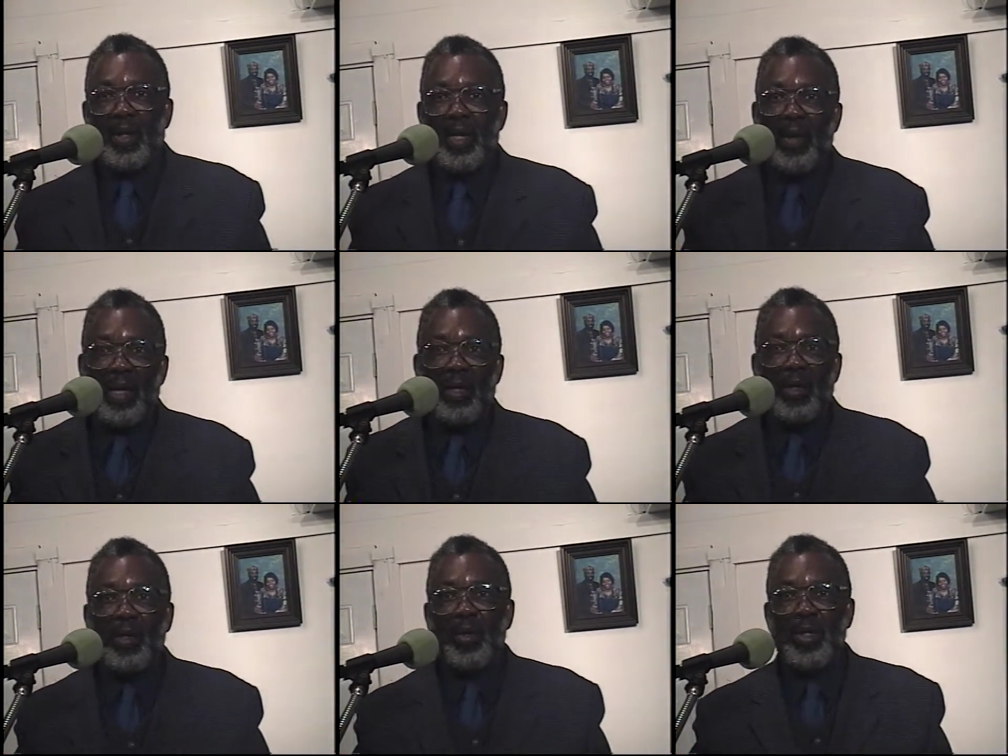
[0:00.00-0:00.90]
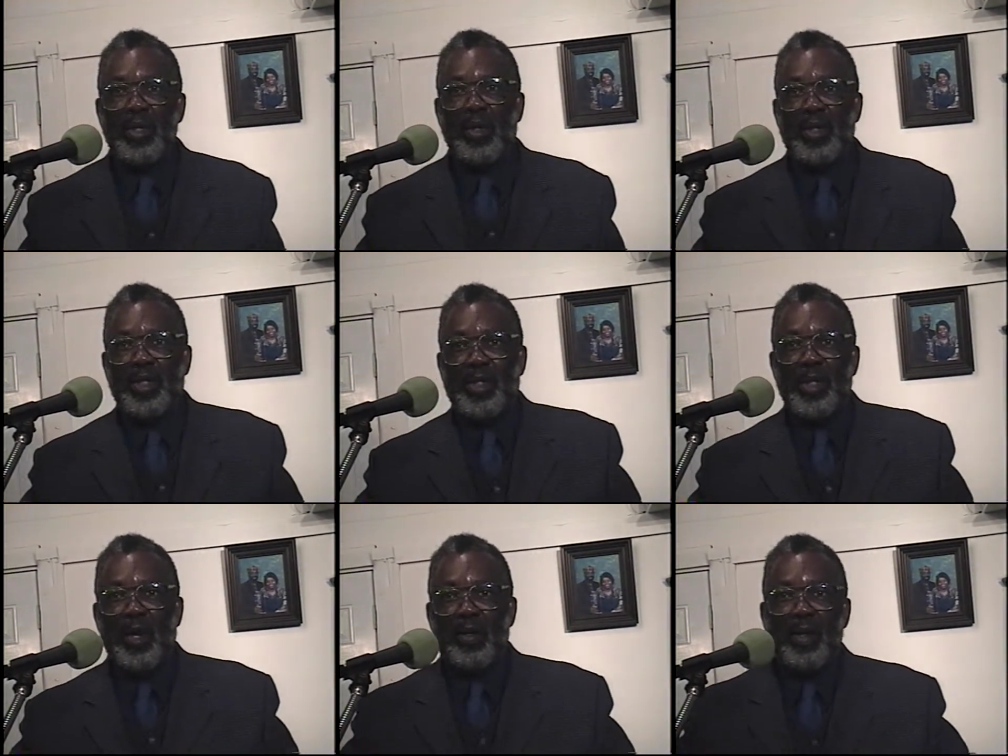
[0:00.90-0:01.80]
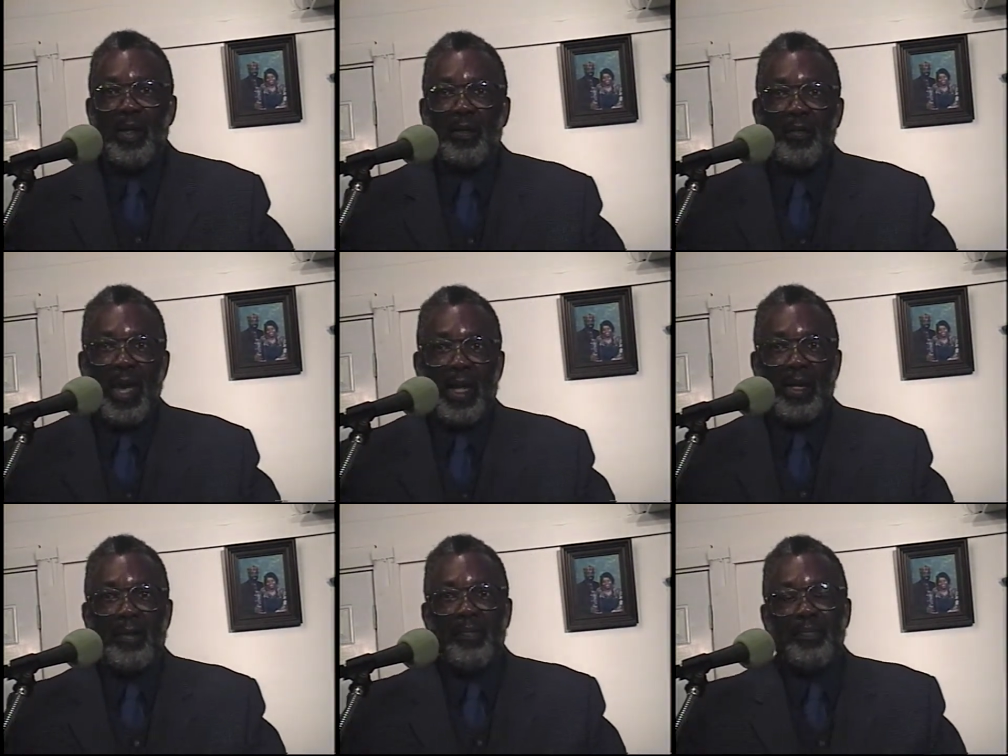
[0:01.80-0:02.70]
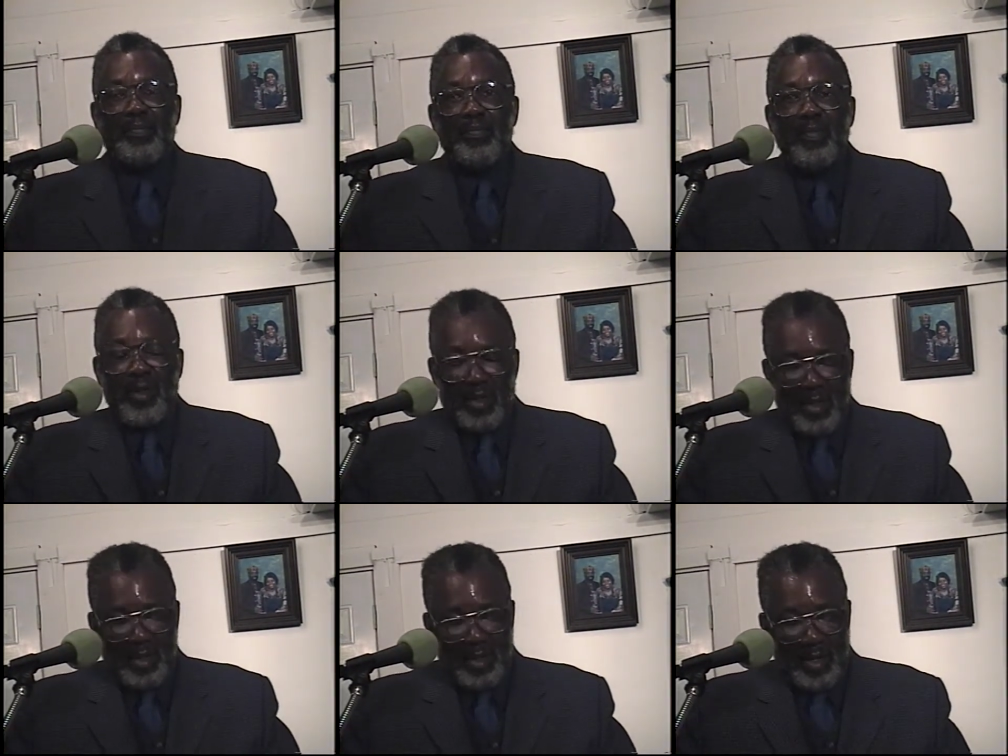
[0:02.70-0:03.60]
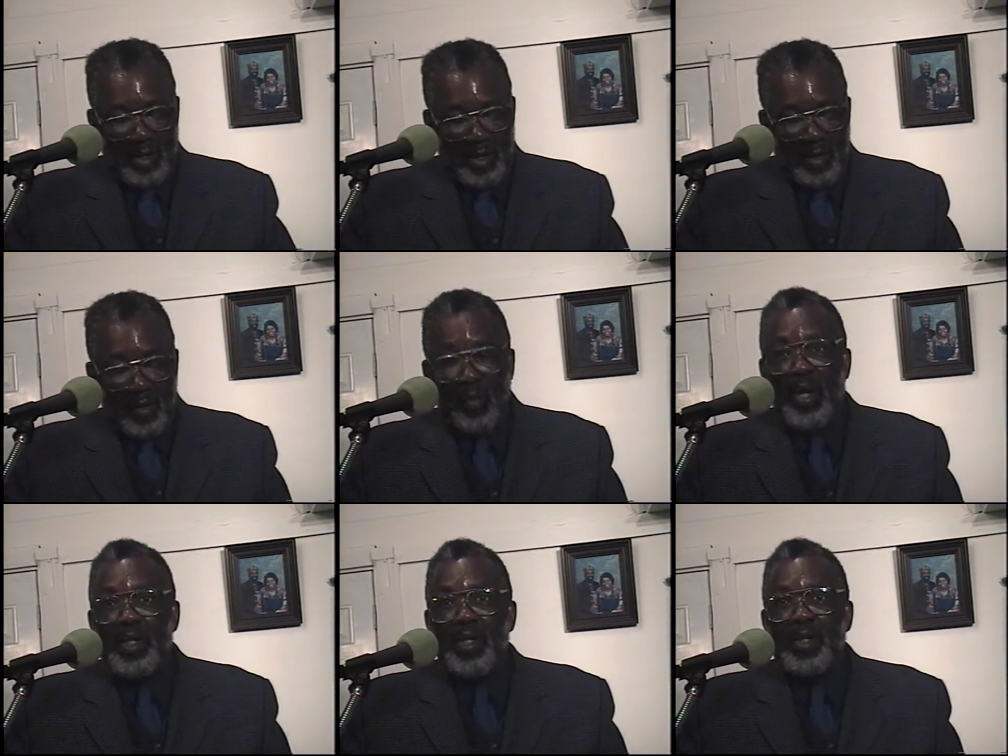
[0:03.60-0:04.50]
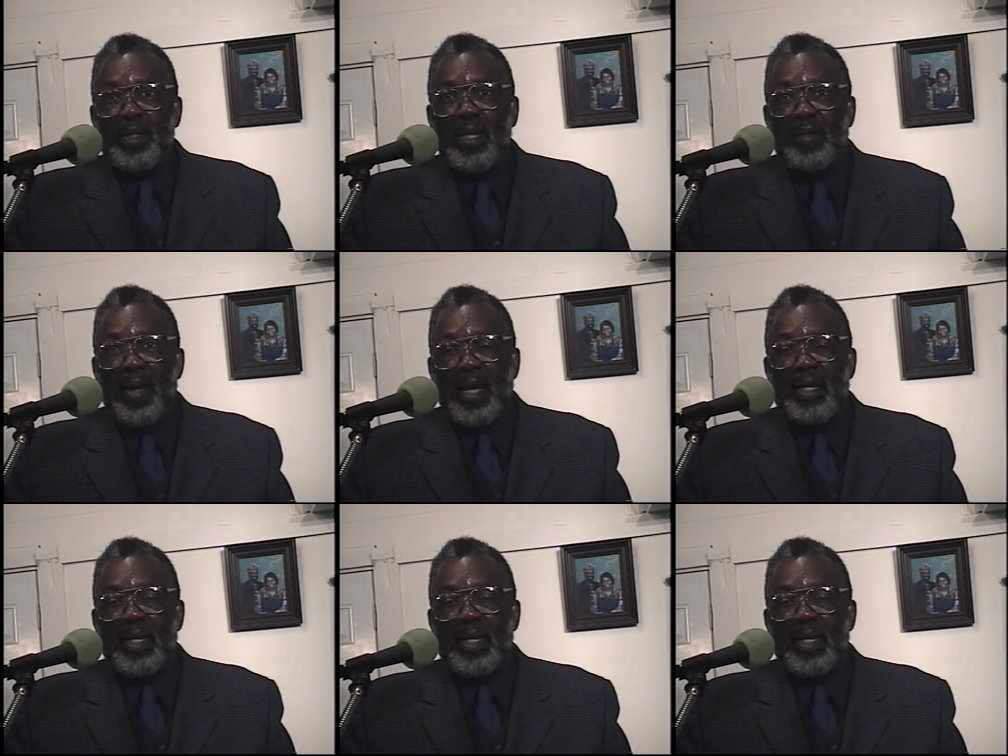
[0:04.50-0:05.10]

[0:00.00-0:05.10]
in my conclusion on this short matter, when Jesus come back